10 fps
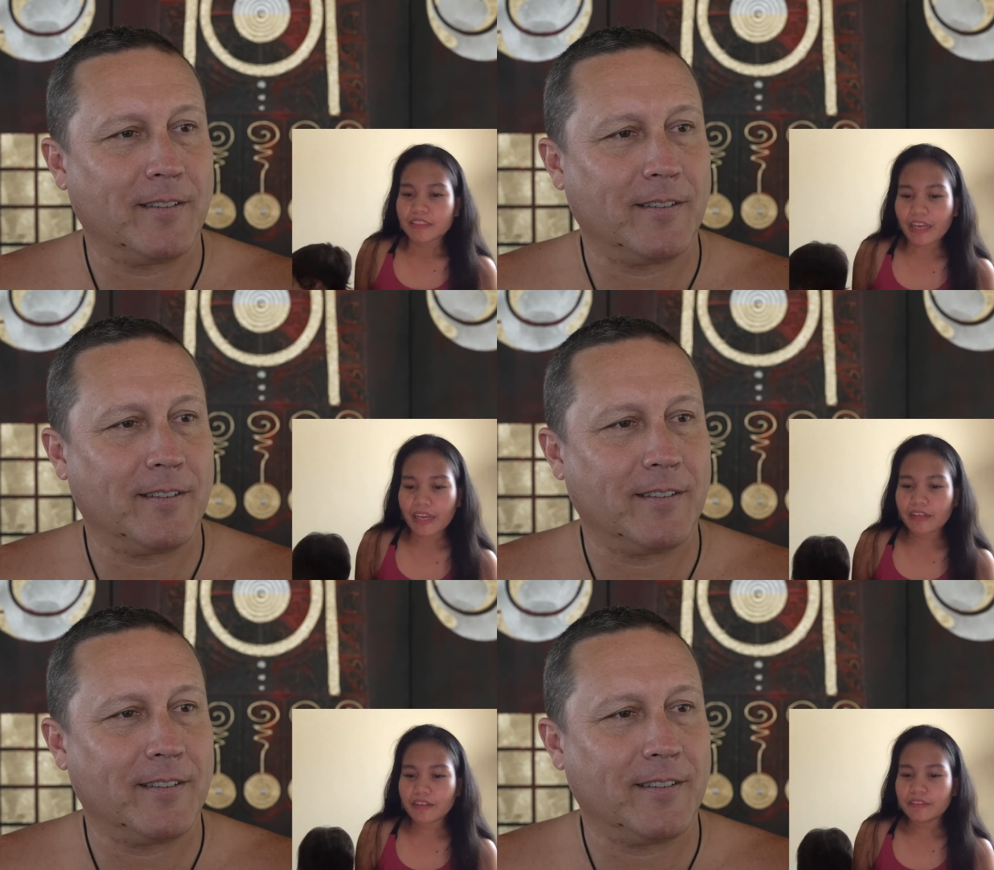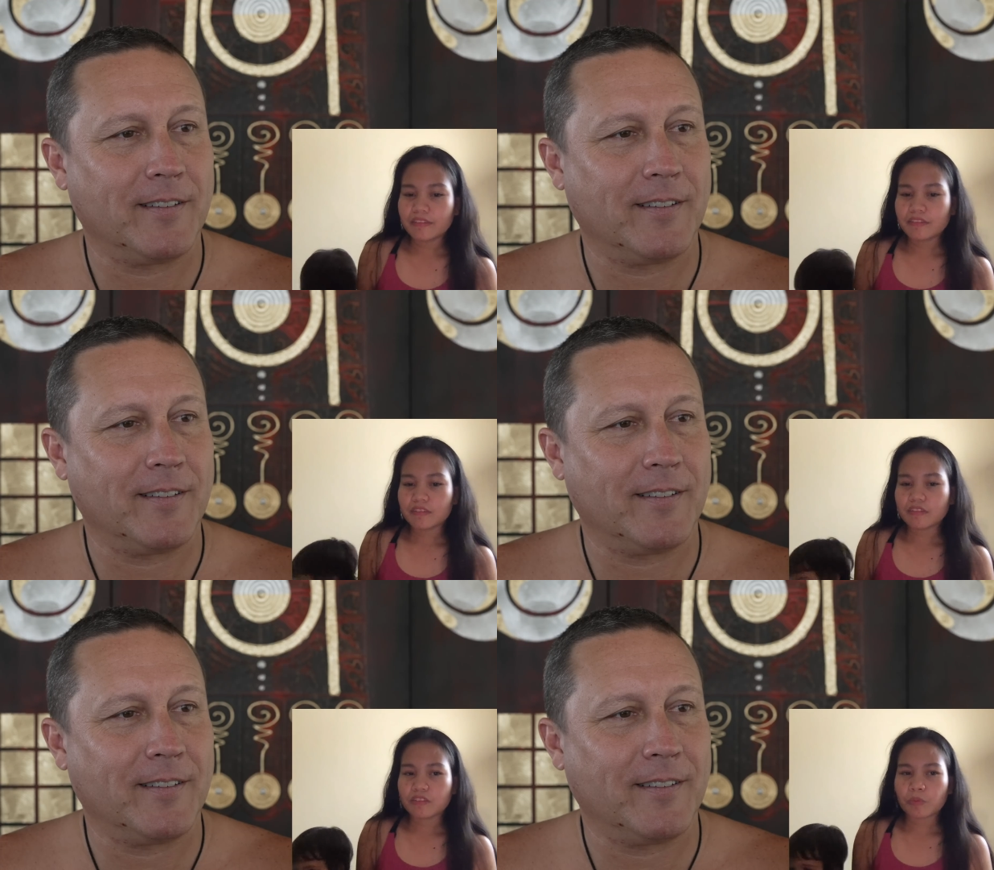Speaker 1: Then,
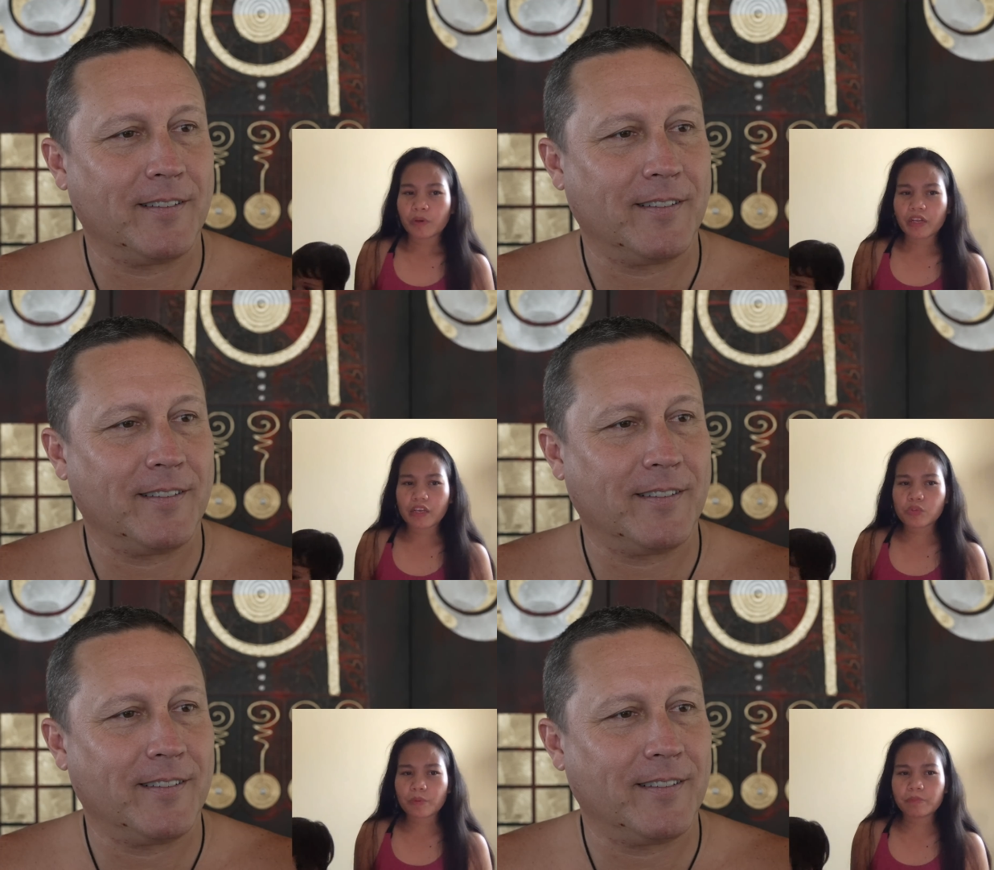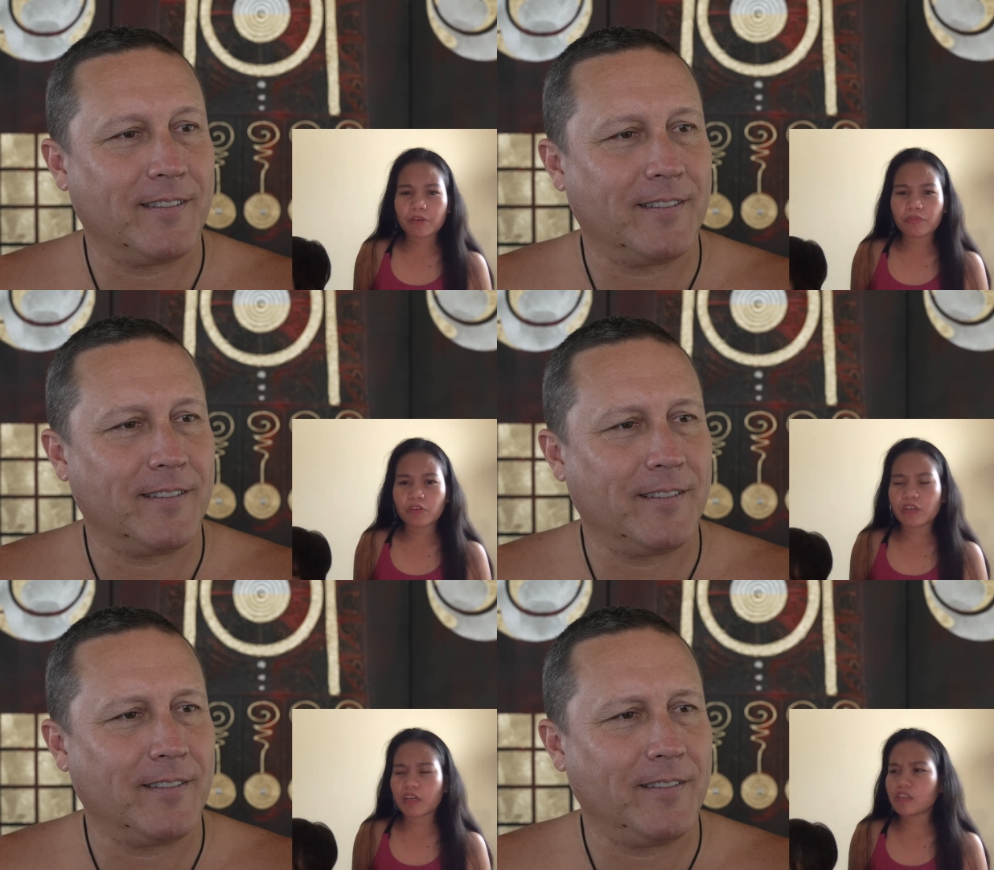when I sweep the
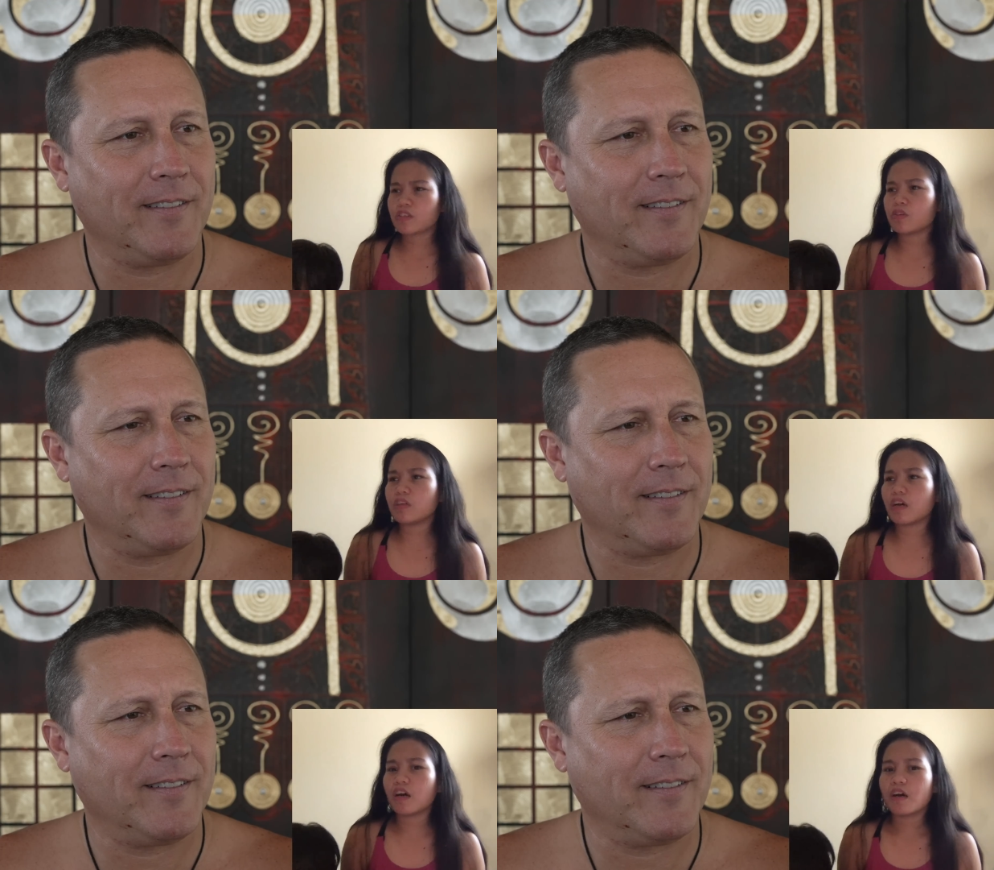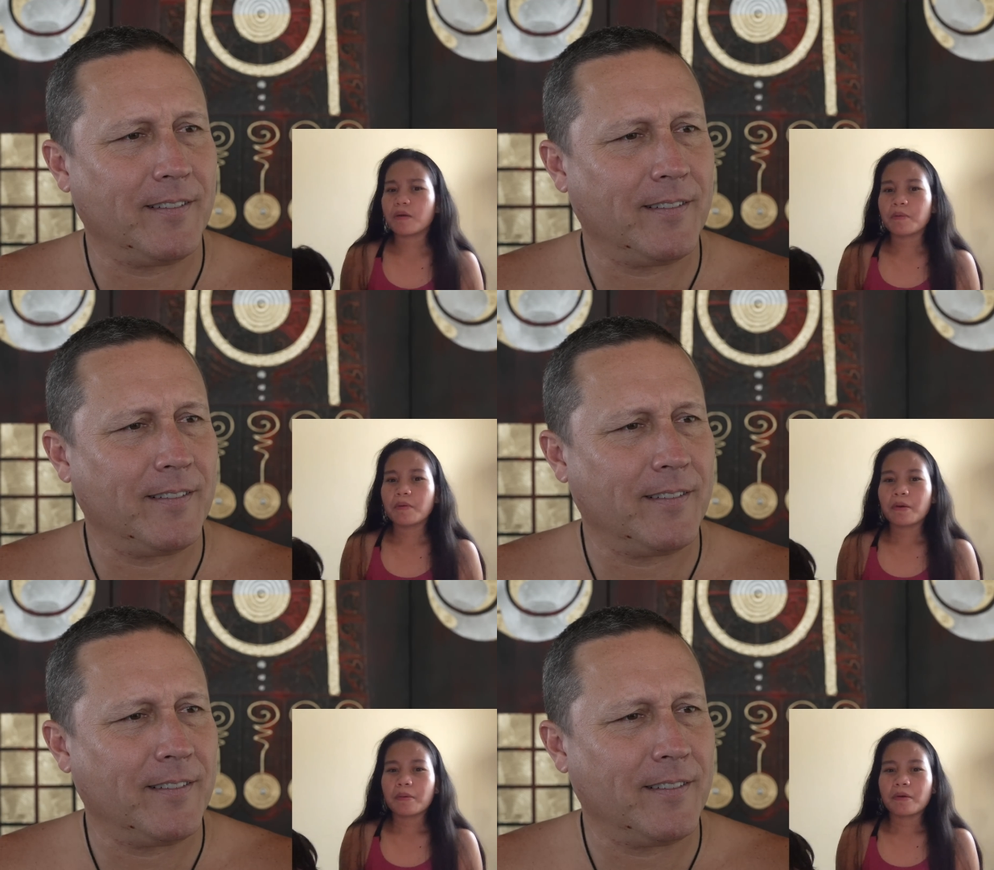floor, I saw I
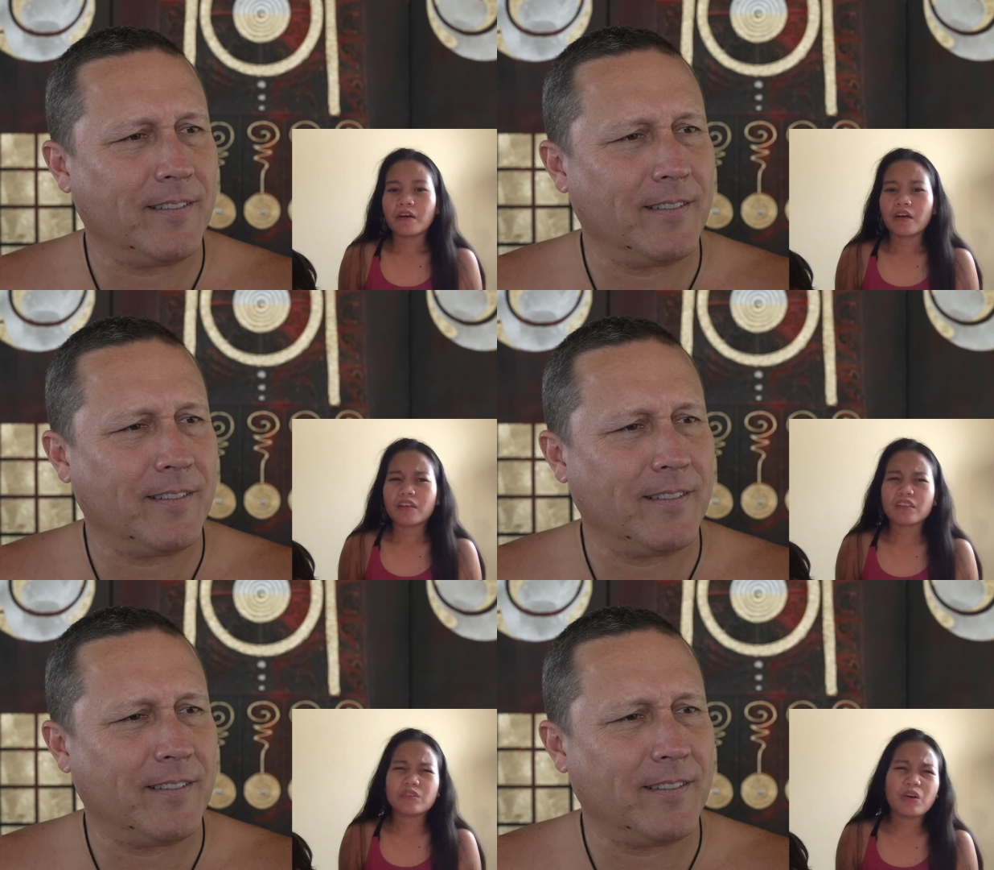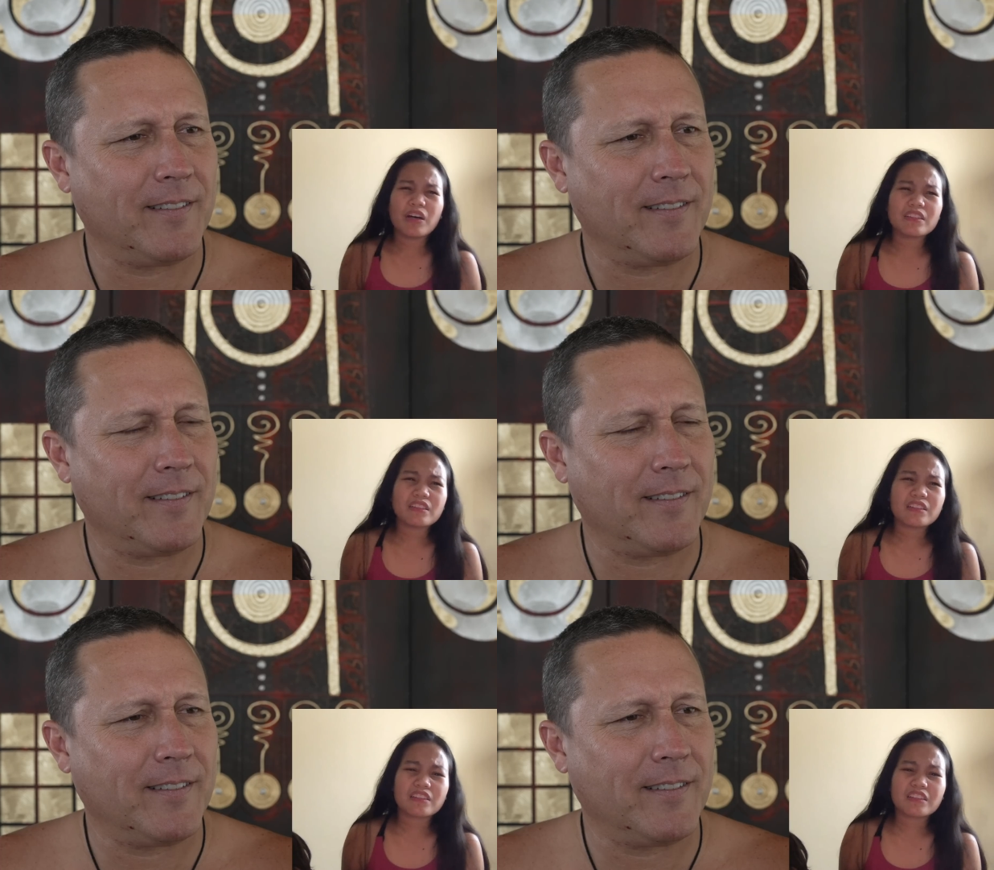said, what
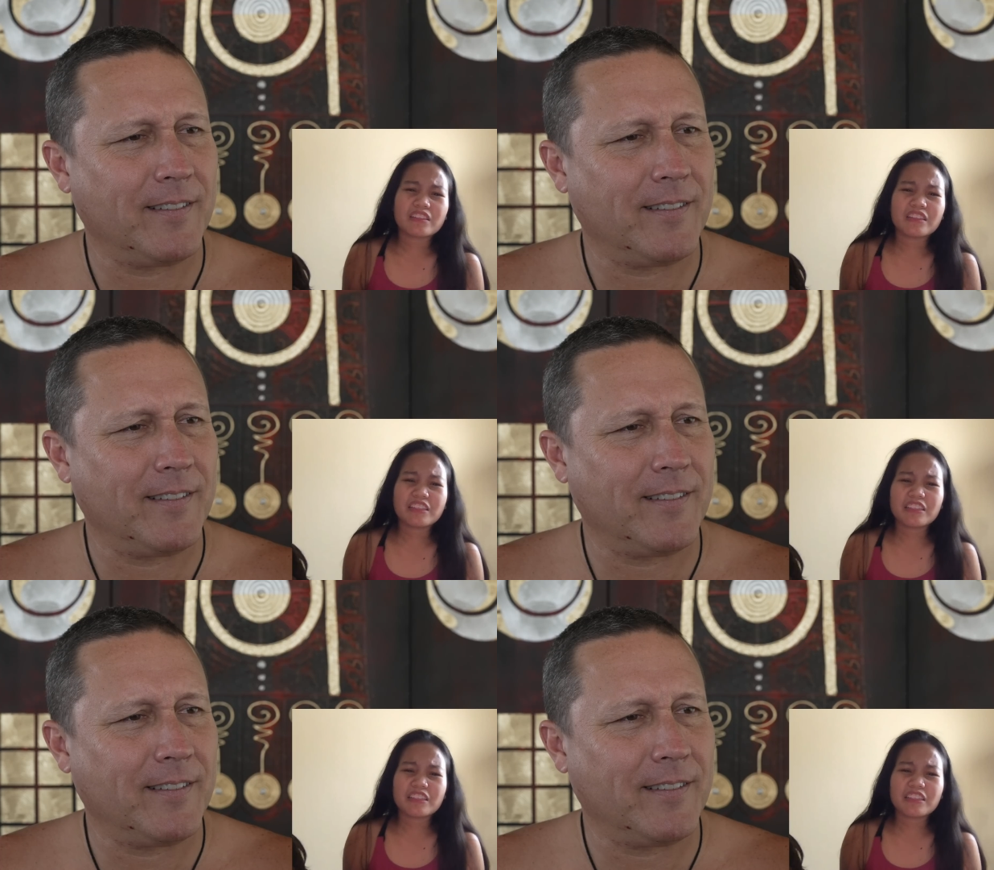is this? This